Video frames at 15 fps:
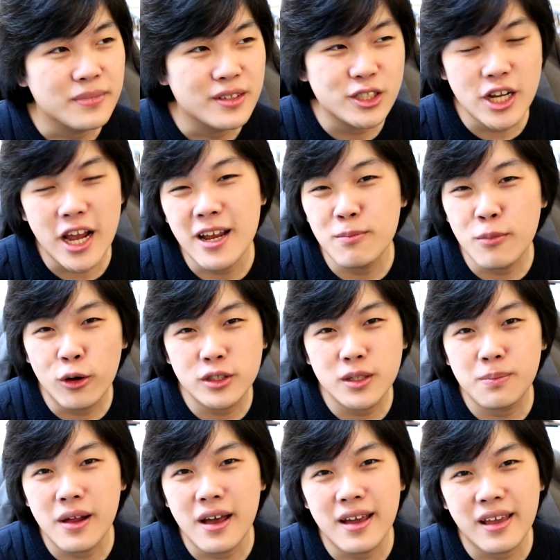chain
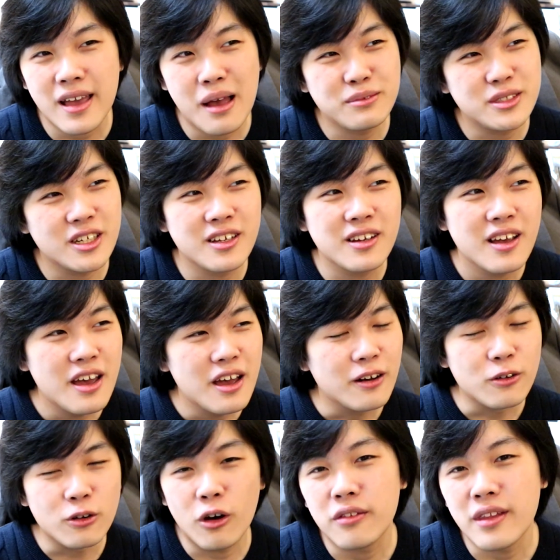multiplier captain,
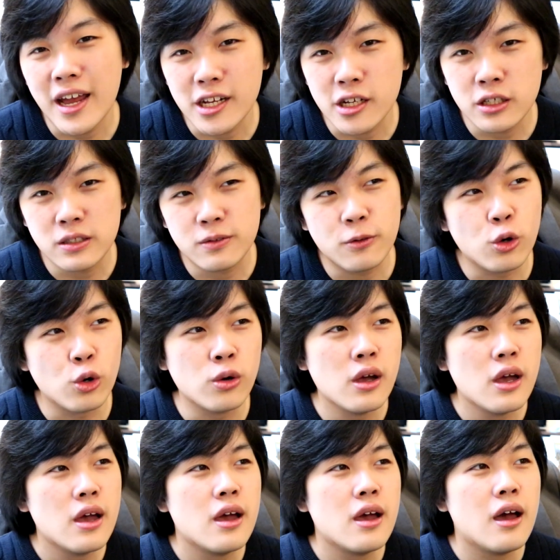not that useful.
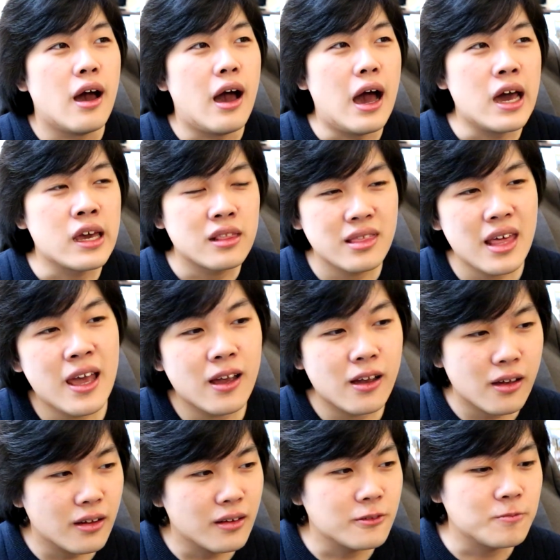I
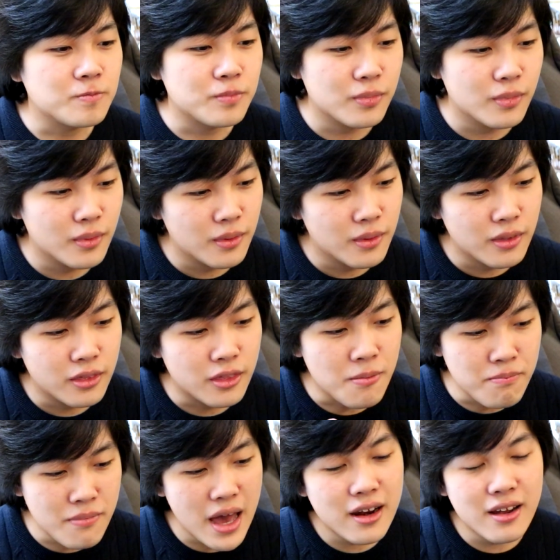think the
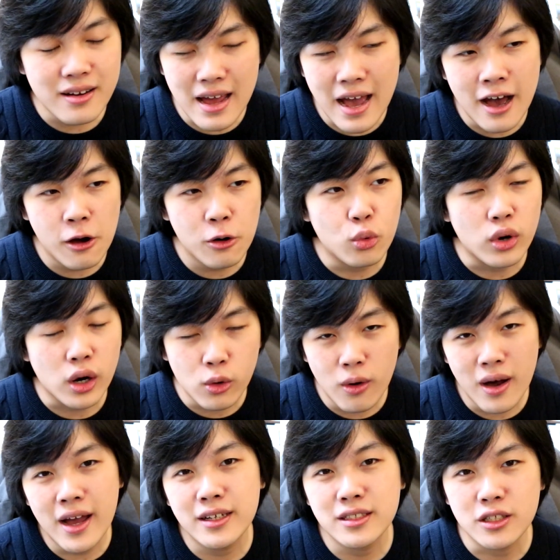meta now
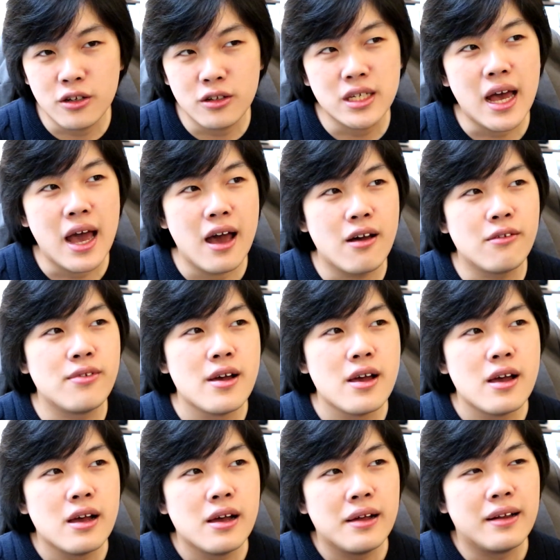requires you to have
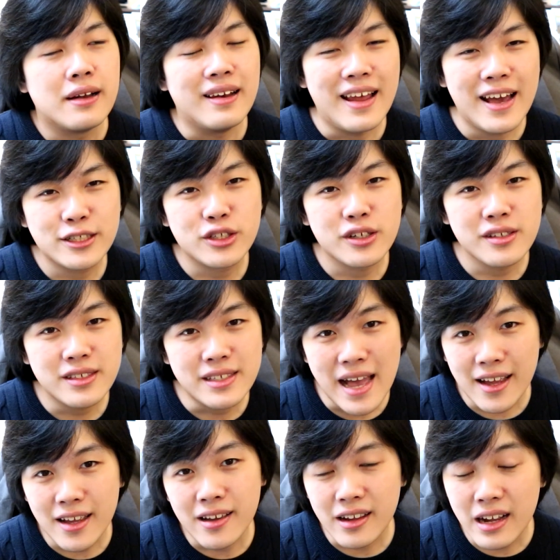legends
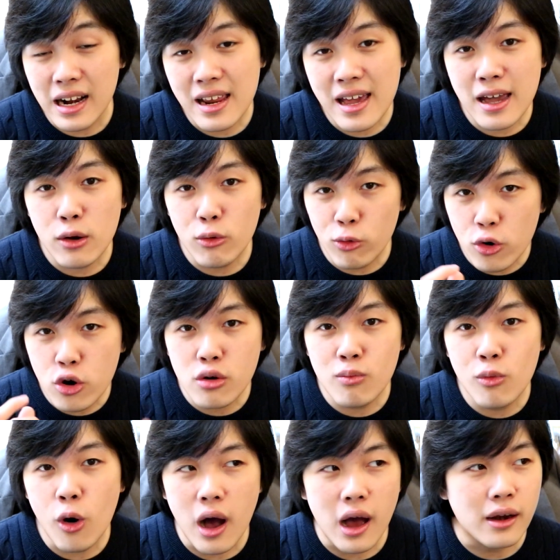that can clear room
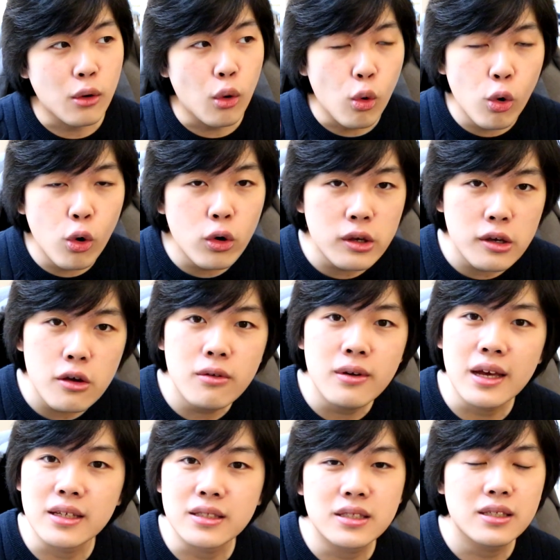1, all
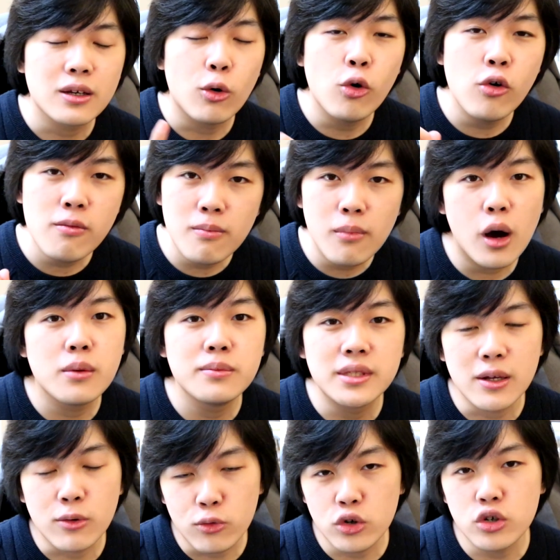units, all mobs
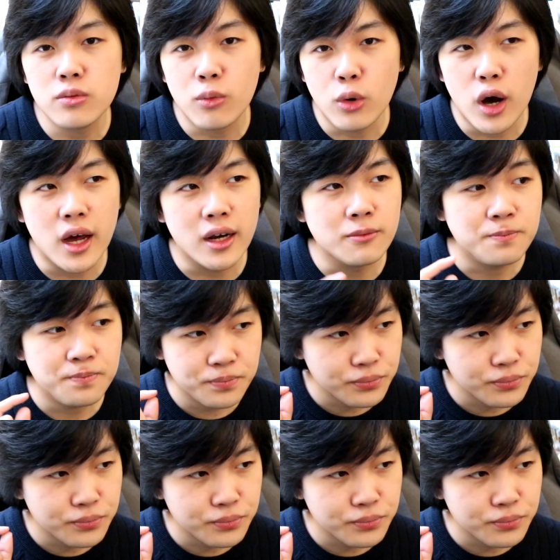in room 1